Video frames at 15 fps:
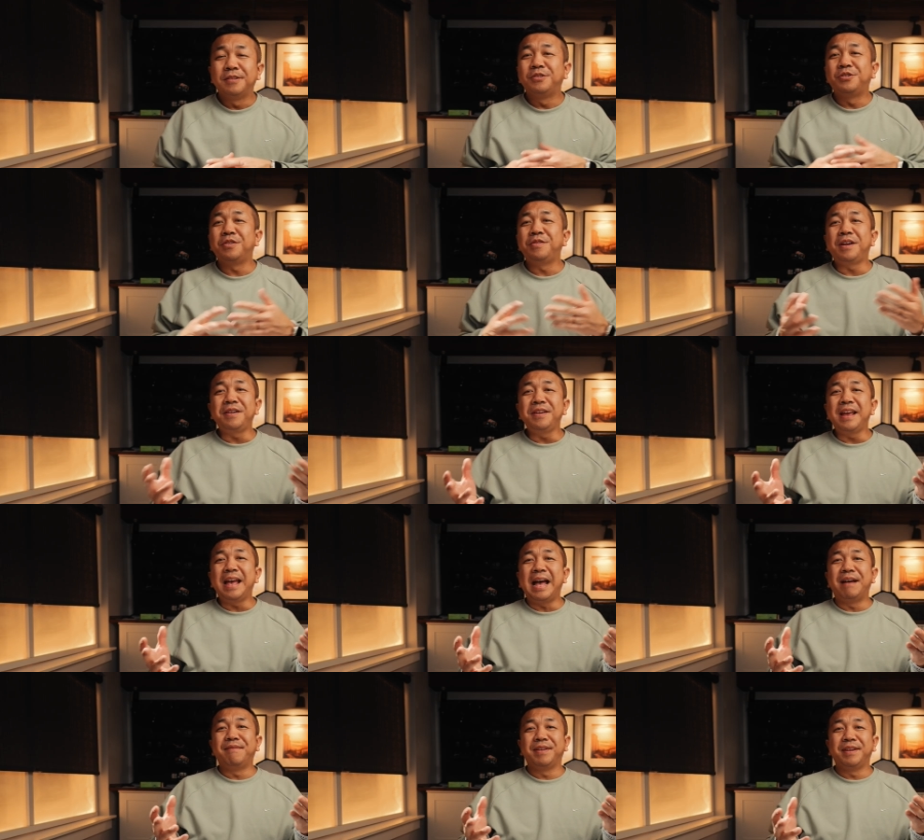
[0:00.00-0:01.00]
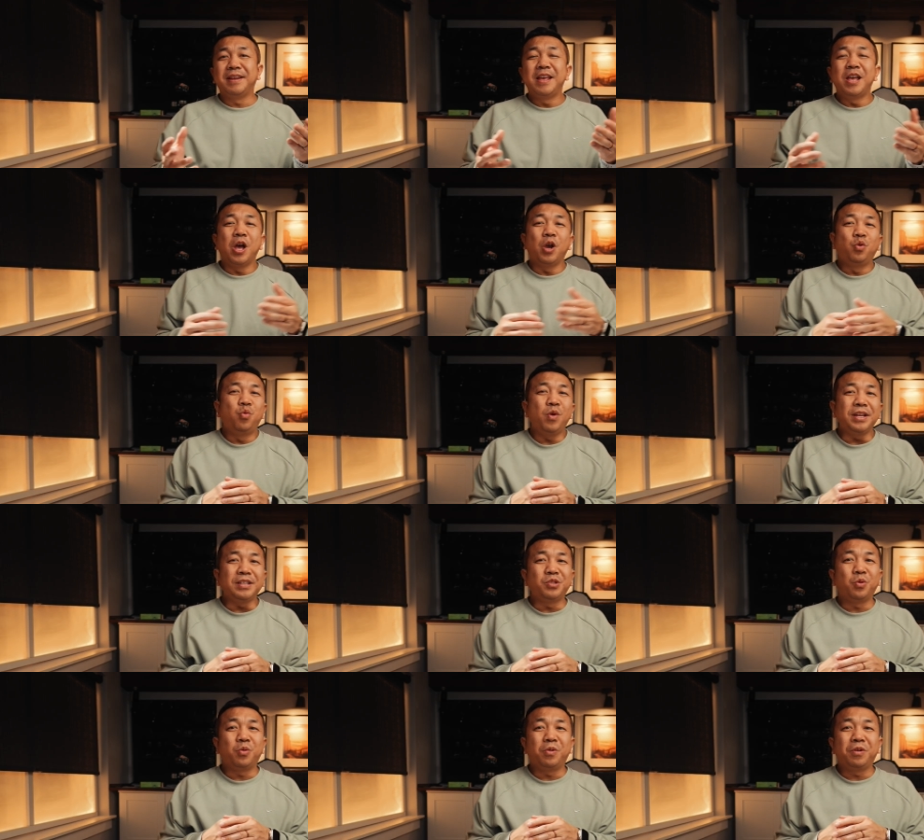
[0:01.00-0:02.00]
So there you have it, a
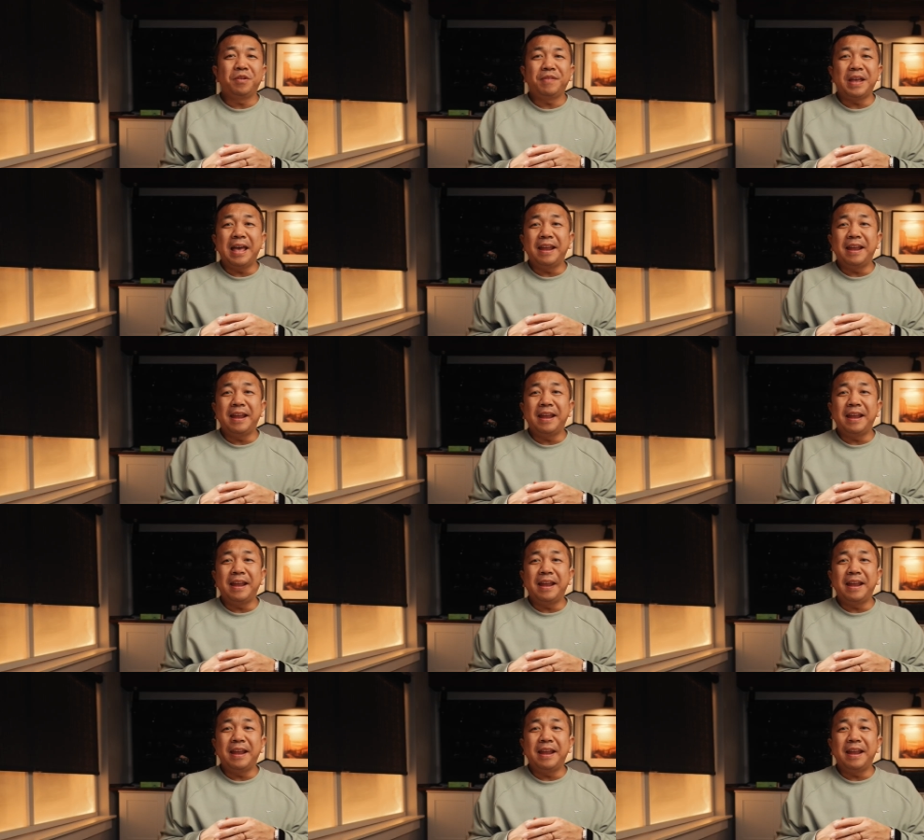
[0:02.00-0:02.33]
quick tour of